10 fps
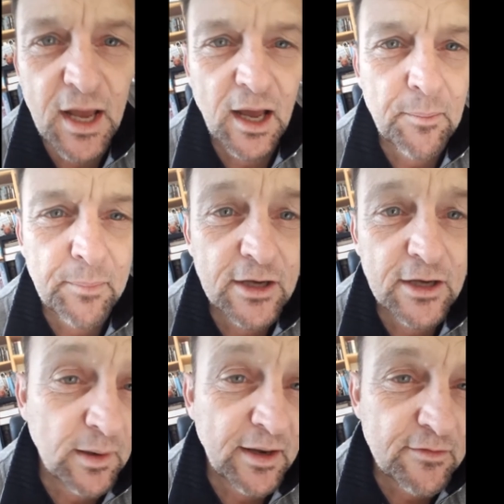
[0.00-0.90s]
but I
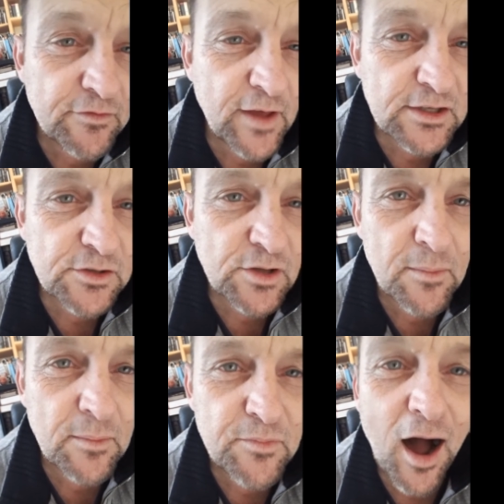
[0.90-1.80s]
do believe that
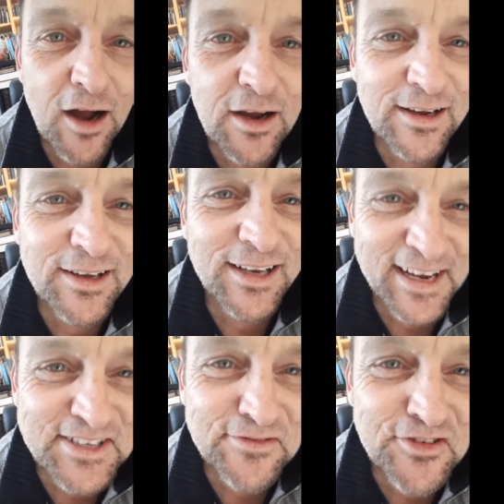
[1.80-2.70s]
there are
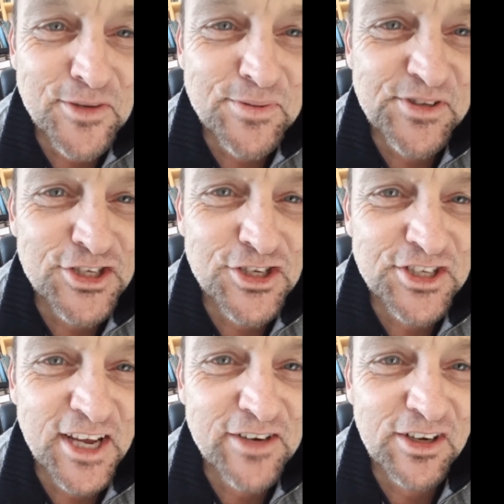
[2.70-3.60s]
collective groups that should
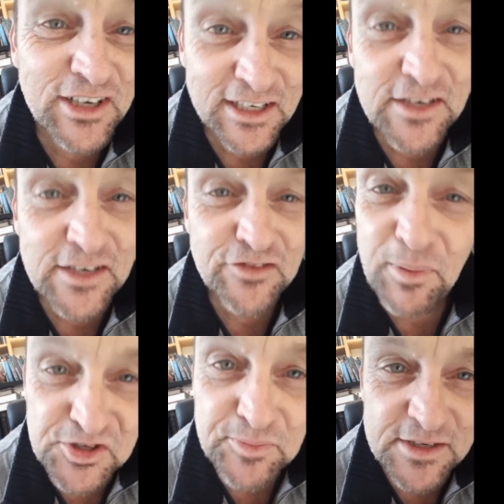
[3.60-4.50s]
take collective
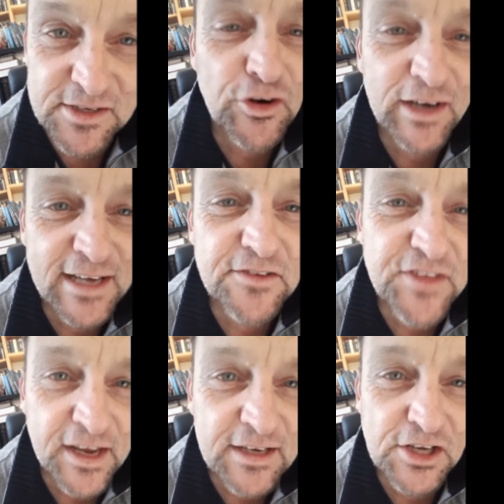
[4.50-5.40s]
responsibility for collective
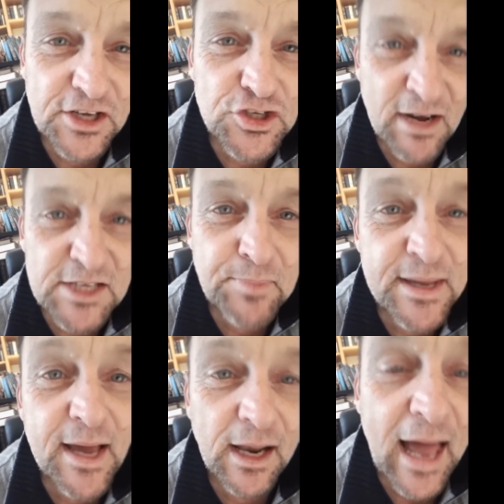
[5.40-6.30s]
things, and you must
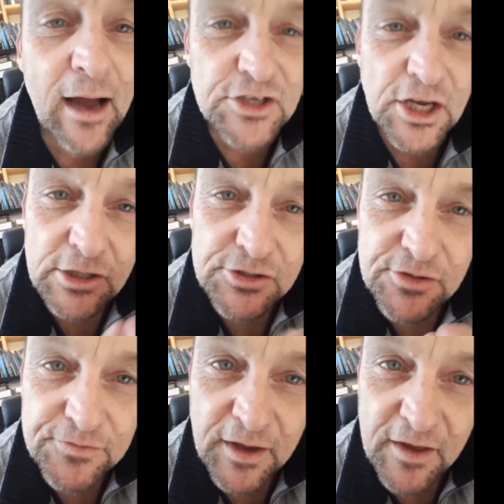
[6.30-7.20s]
be allowed to
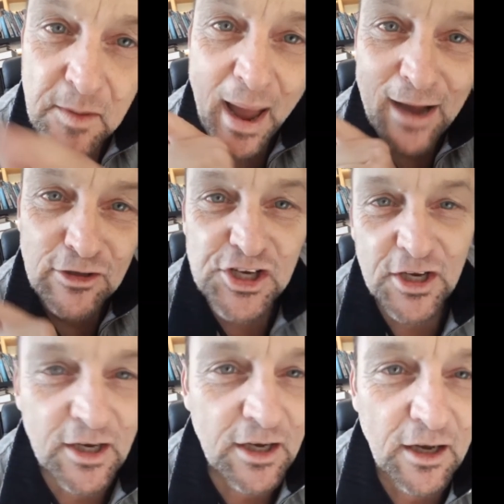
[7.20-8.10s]
finger them out
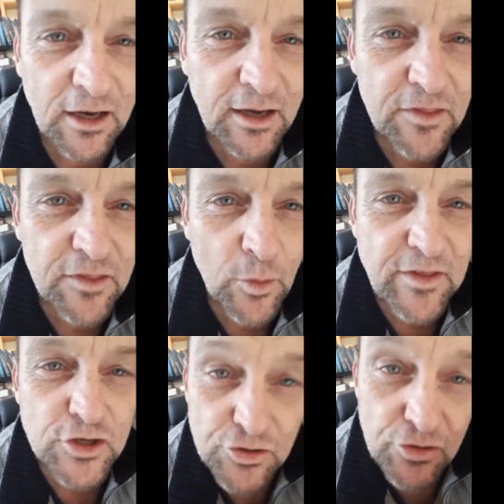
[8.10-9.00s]
in the way
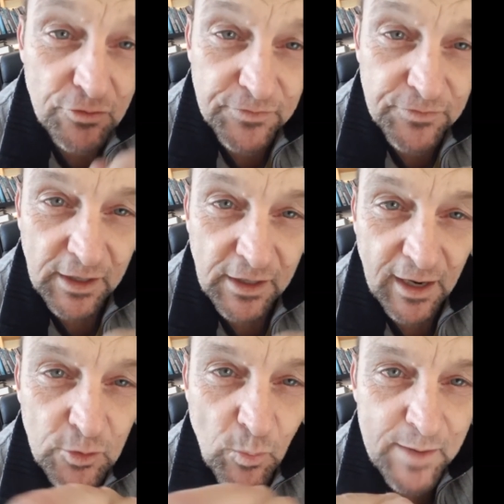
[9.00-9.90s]
that you fingered
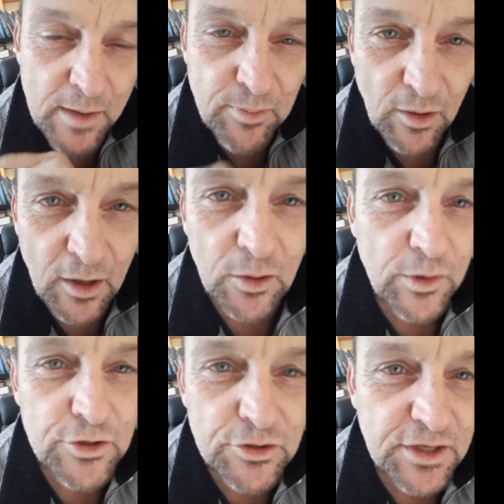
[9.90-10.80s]
out white people
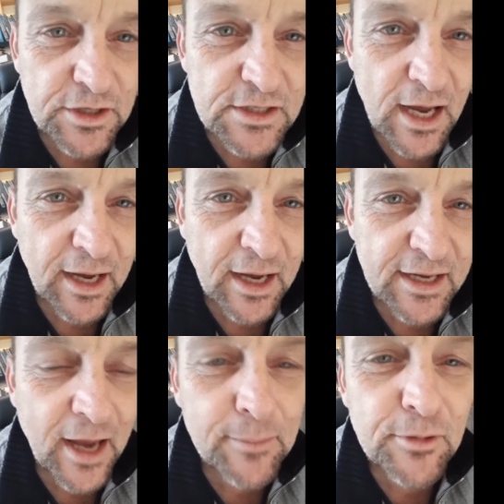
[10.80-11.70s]
when you needed a
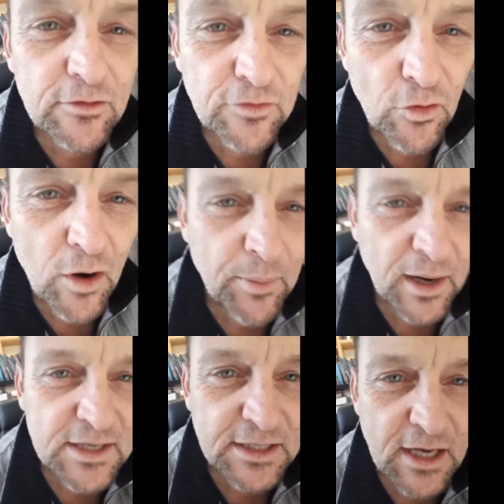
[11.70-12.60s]
scapegoat for
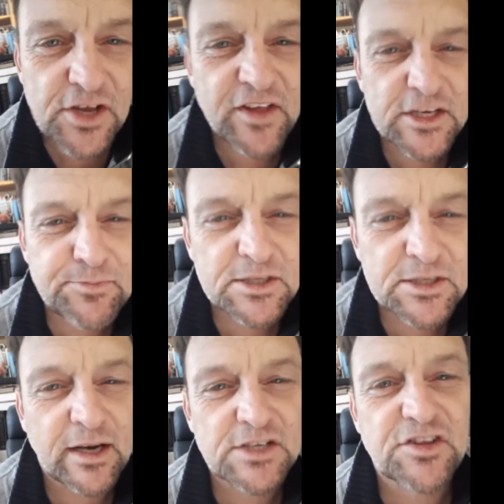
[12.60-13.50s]
apartheid. So that's plus
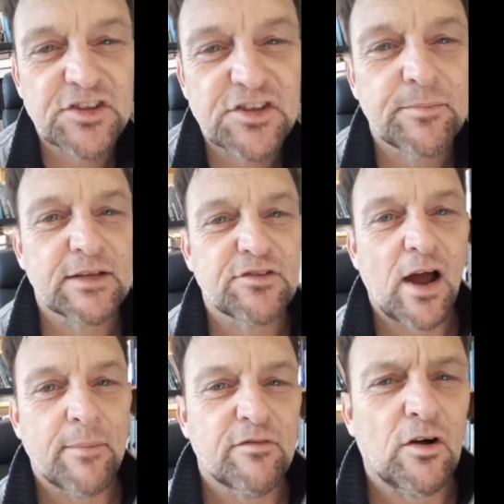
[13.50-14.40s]
minus the debate that
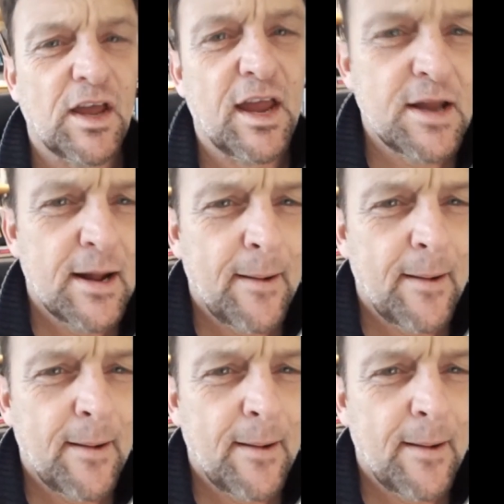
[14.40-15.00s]
I'm involved in.